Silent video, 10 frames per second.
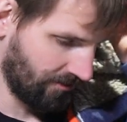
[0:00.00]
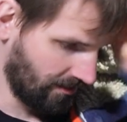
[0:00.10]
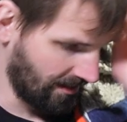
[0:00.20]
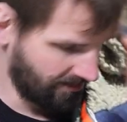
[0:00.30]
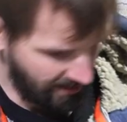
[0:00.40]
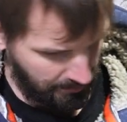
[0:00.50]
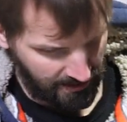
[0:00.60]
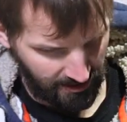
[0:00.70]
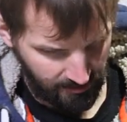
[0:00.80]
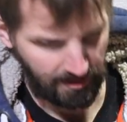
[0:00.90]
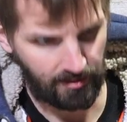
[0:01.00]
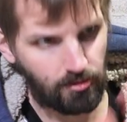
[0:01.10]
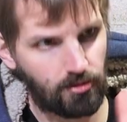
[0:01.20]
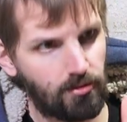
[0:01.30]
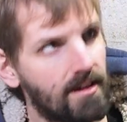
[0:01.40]
for that second power supply.
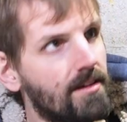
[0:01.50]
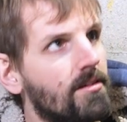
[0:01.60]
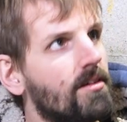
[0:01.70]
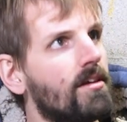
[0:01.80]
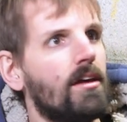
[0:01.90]
Great.